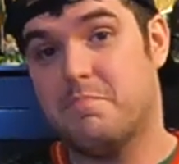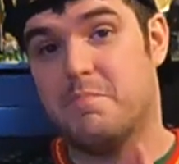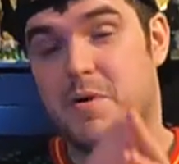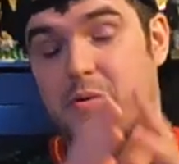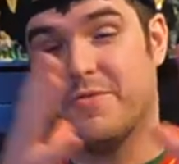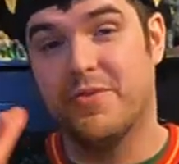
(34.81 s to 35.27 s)

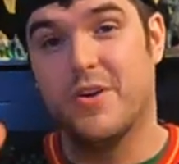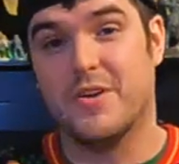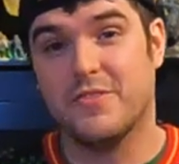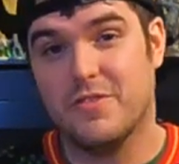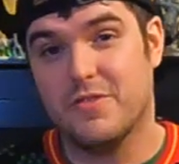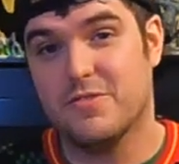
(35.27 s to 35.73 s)
posted on
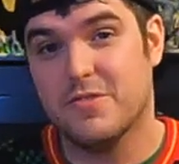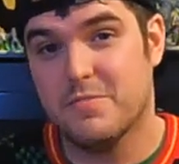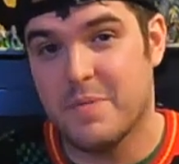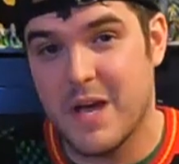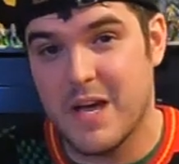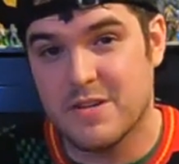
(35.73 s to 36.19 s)
his
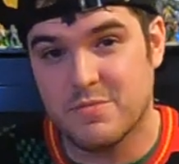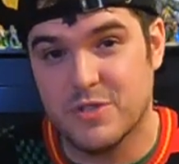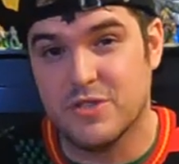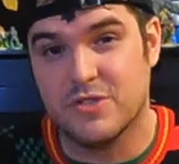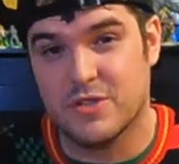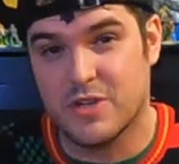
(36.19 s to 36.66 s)
YouTube page,
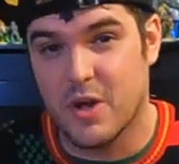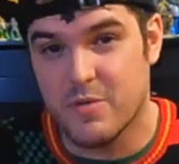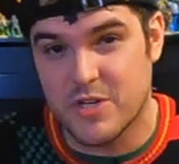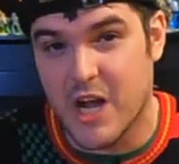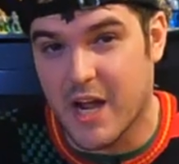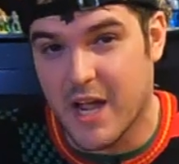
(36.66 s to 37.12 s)
which you should go
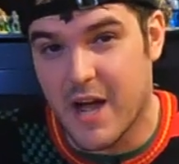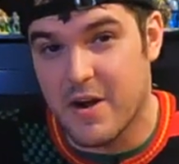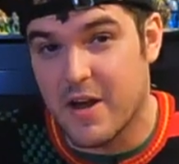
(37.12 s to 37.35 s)
check out.